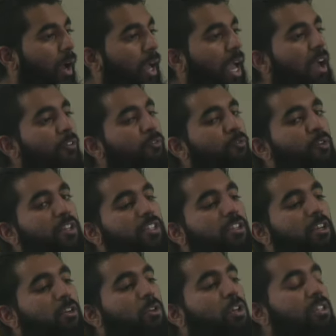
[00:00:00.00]
Every
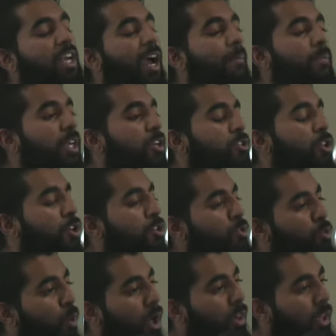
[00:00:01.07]
single time they turn
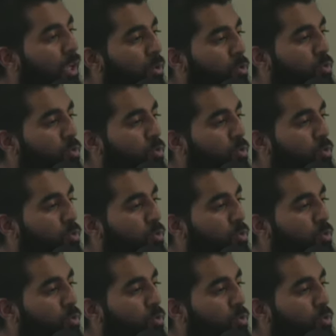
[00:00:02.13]
to Allah